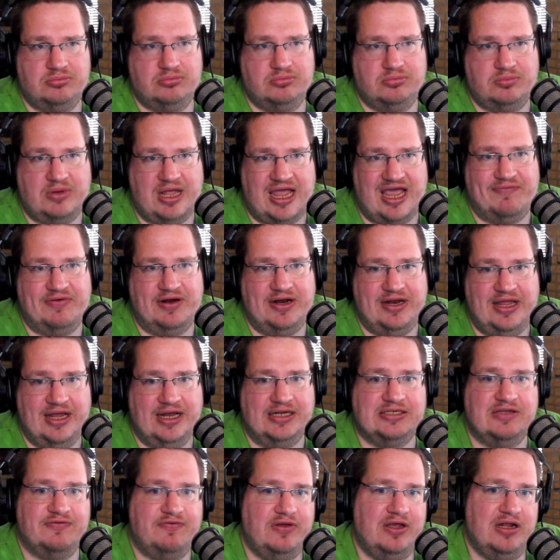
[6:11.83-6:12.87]
have a
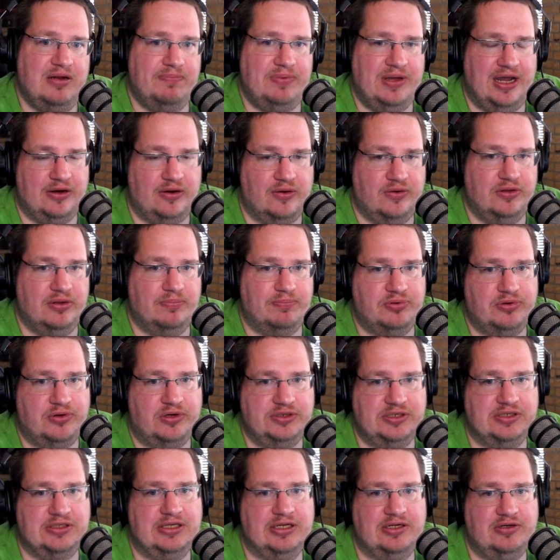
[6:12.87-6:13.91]
negative impact on the
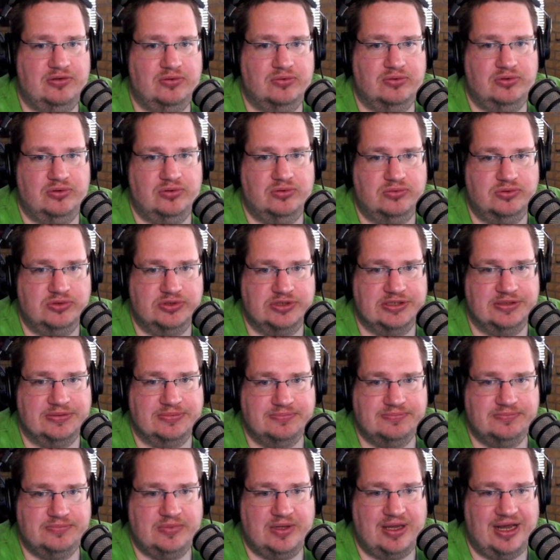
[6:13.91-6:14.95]
project that you are using.
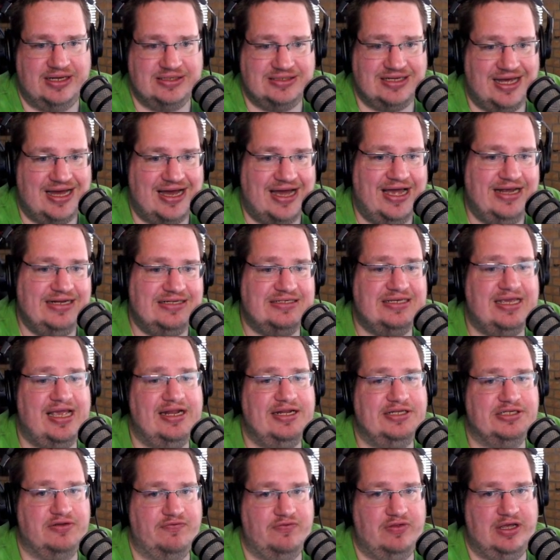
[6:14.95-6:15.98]
There's a high
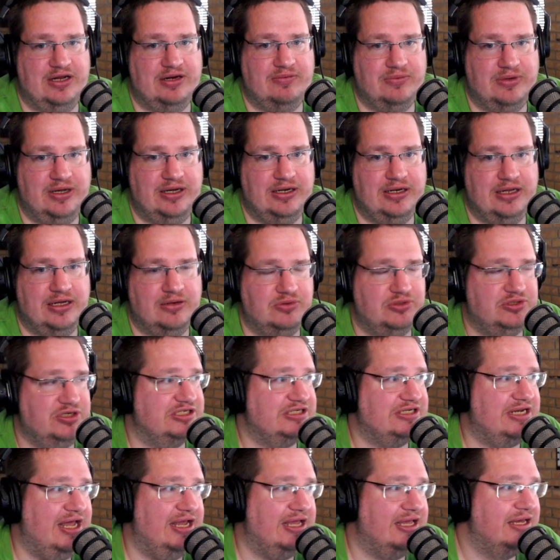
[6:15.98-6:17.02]
chance of that right now. Just
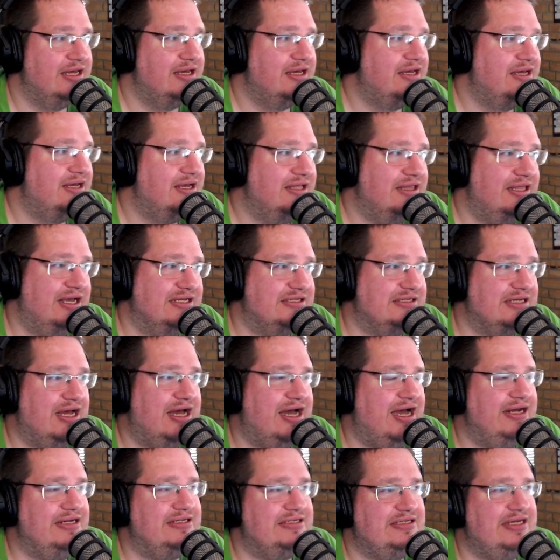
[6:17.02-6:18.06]
like there's a
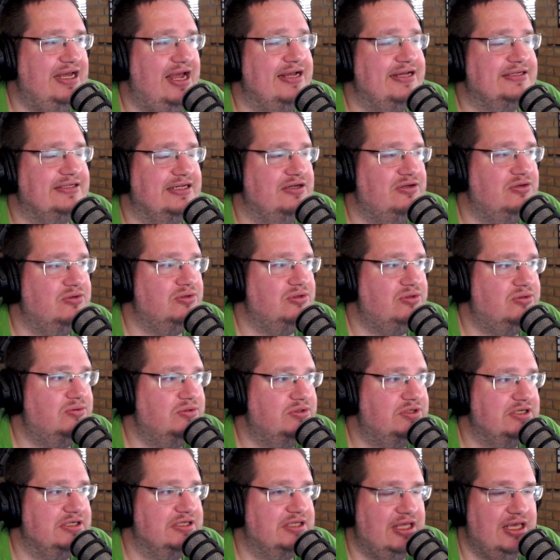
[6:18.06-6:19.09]
high chance that you're
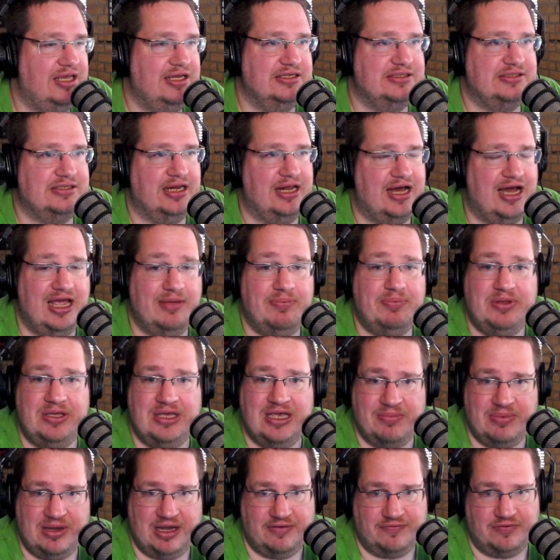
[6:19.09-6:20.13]
using things that
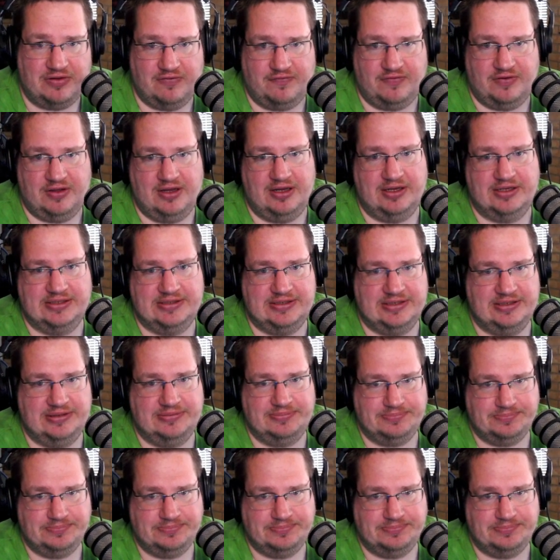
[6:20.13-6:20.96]
IBM have their fingers in.